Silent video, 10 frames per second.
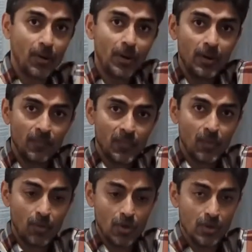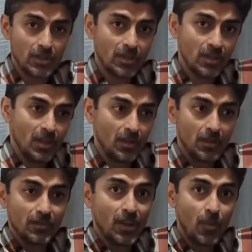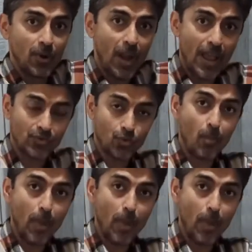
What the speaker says: because this number has to match,